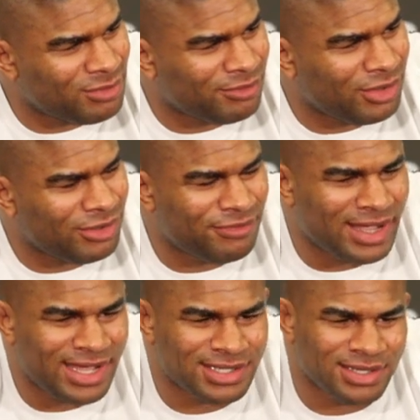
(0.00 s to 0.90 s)
with all the
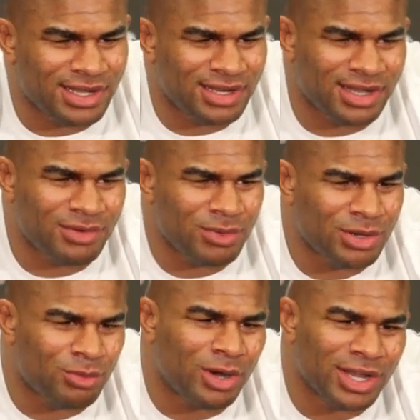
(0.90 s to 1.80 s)
fans, and when
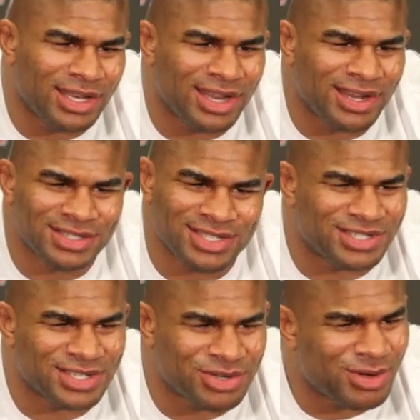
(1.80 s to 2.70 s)
you walk in there,
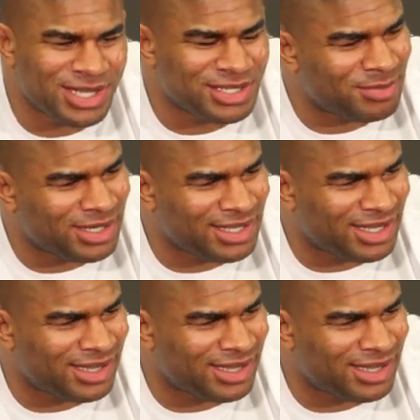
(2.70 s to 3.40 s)
it's just crazy. But